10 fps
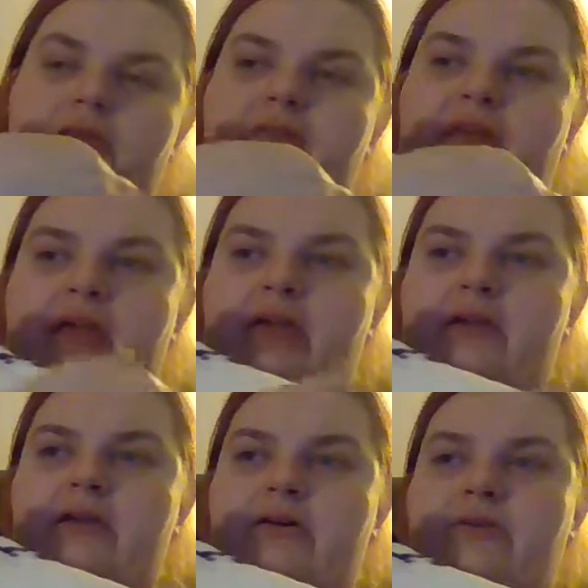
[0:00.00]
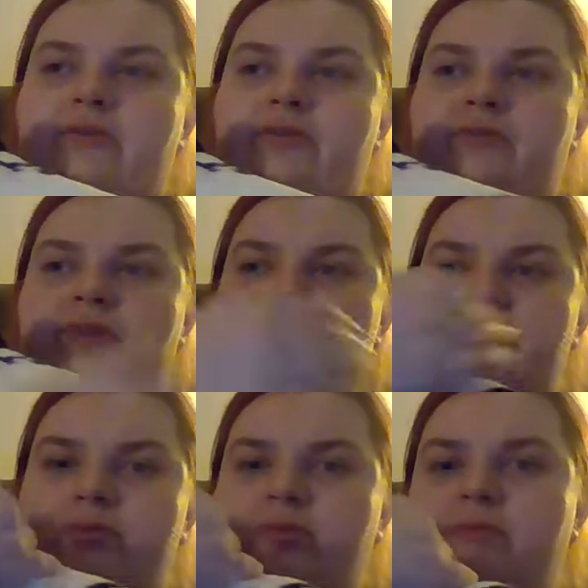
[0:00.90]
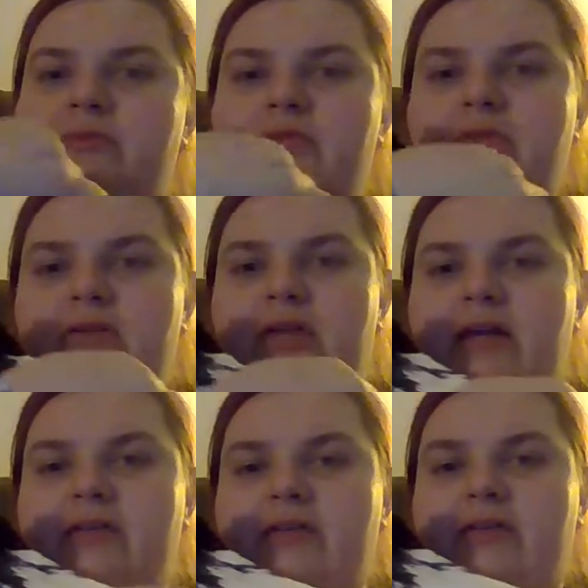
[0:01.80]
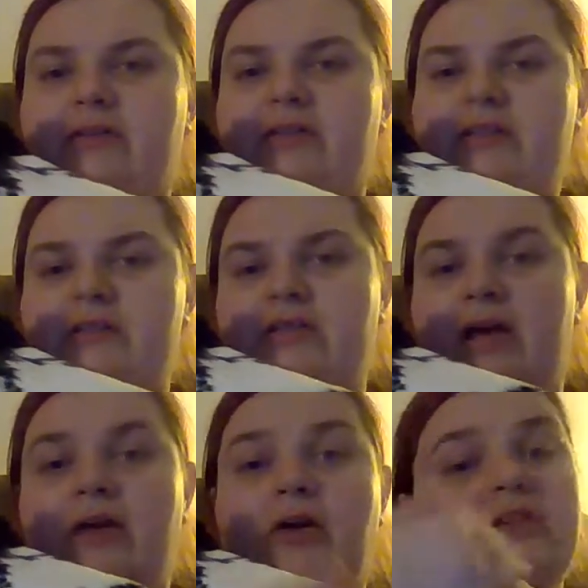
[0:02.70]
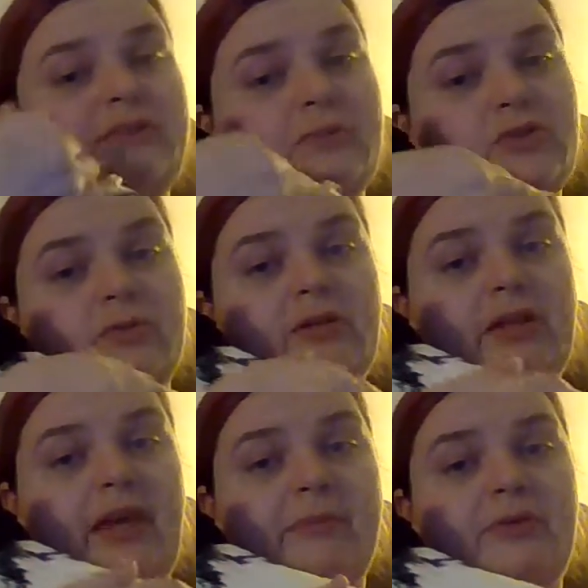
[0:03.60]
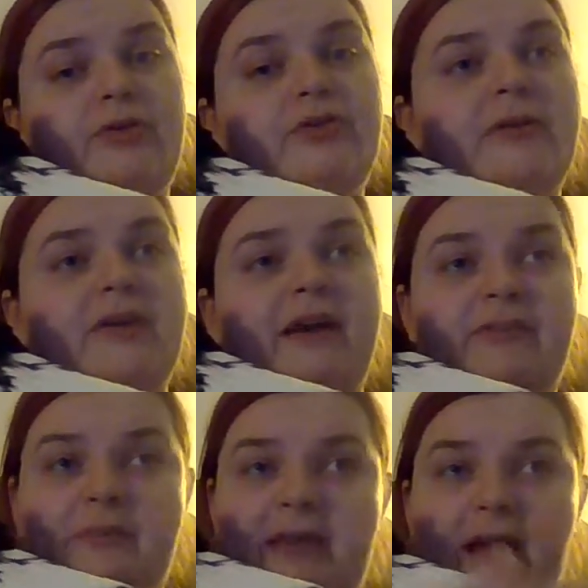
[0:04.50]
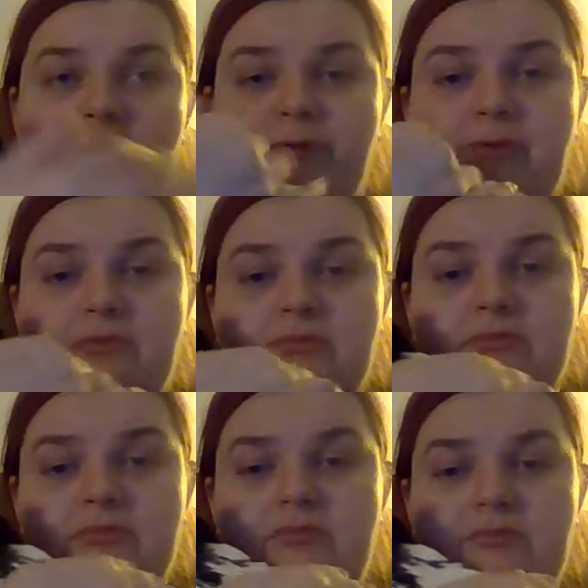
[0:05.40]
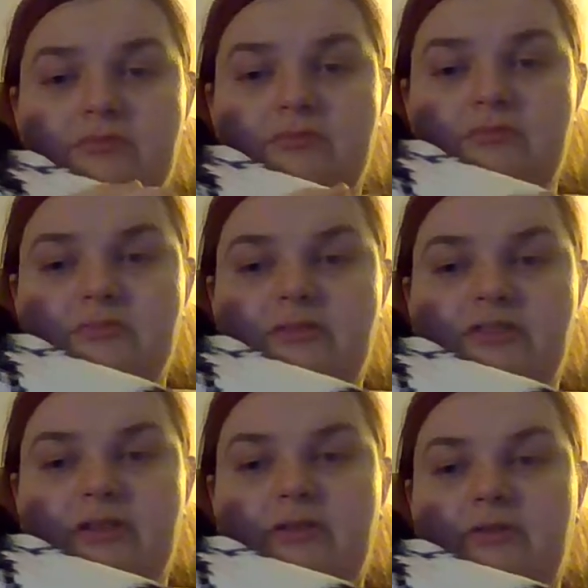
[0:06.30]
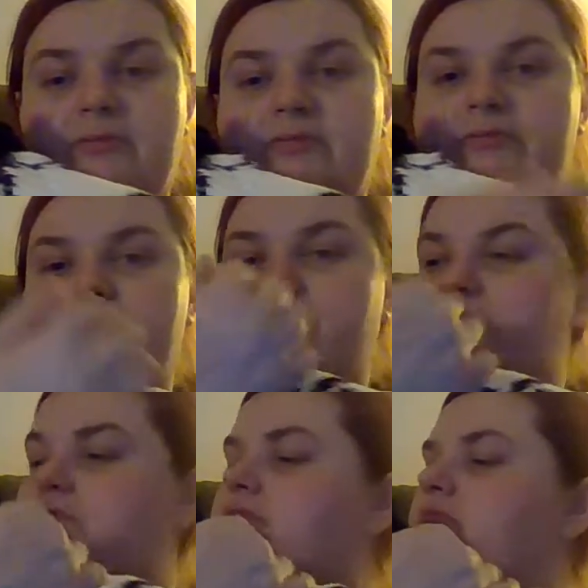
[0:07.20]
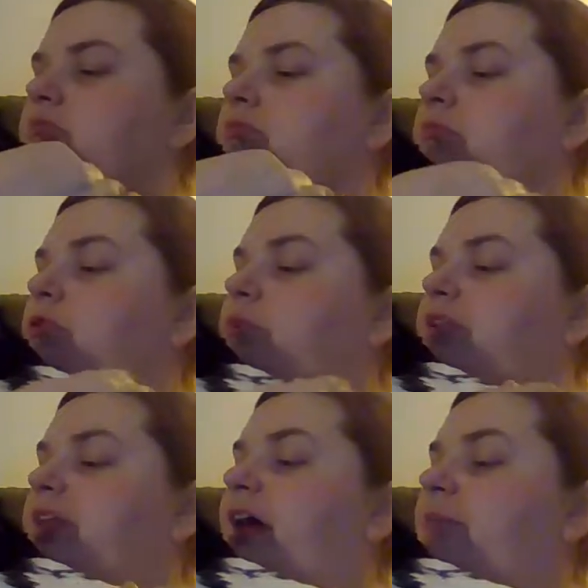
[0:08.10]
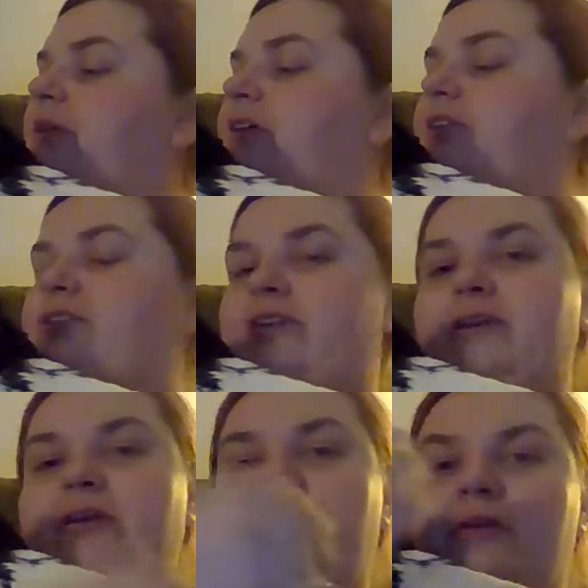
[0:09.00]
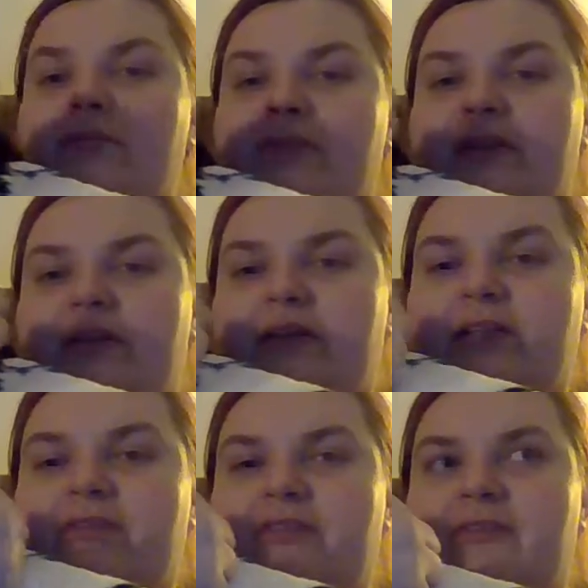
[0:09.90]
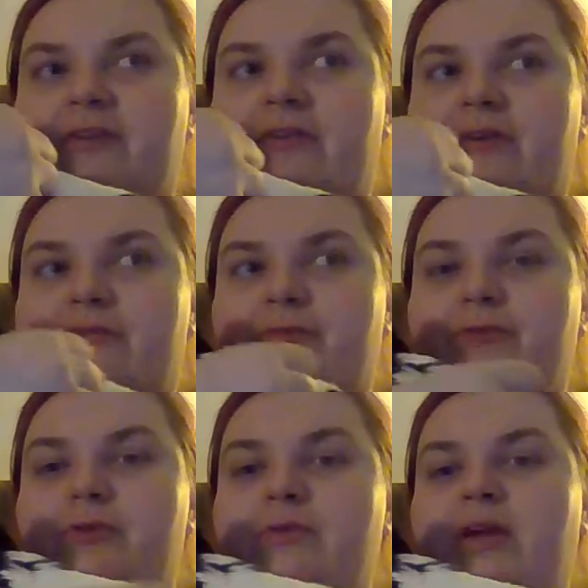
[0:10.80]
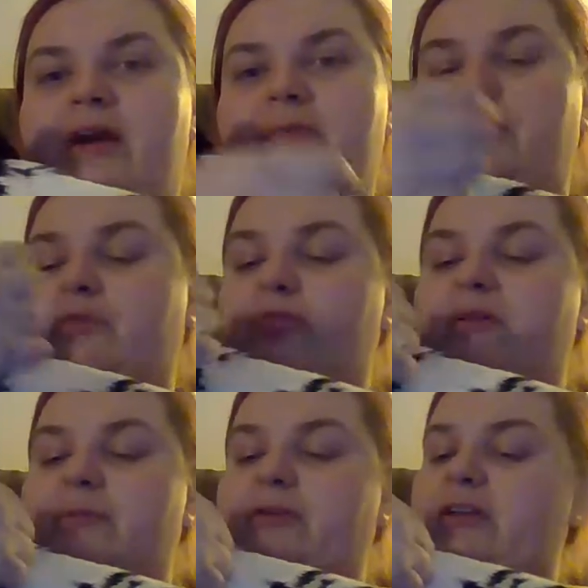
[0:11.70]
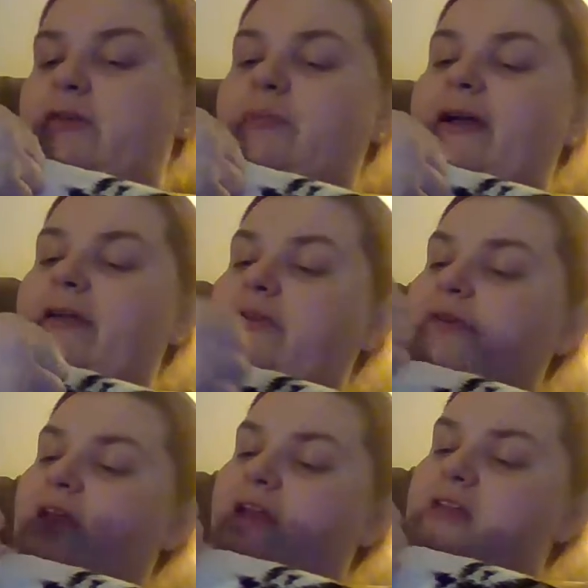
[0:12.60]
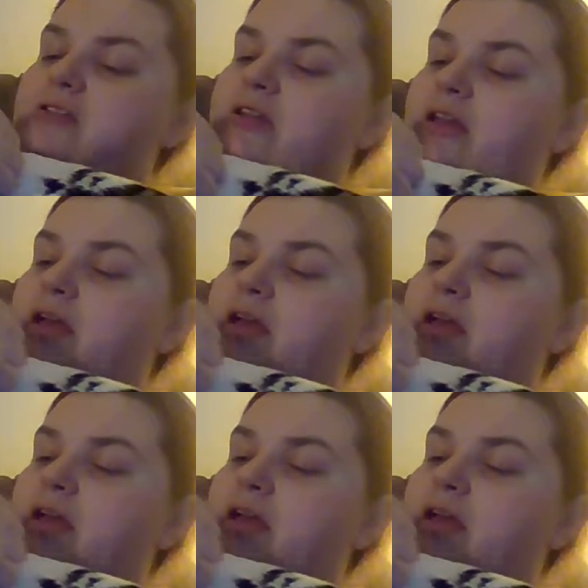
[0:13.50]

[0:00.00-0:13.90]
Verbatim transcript: they are good creatures, kind and cuddly. Not all of them chew on cables, but you have to be careful. So, and with that, because Bella is sniffing around for food, I'm going to be putting her back in her cage.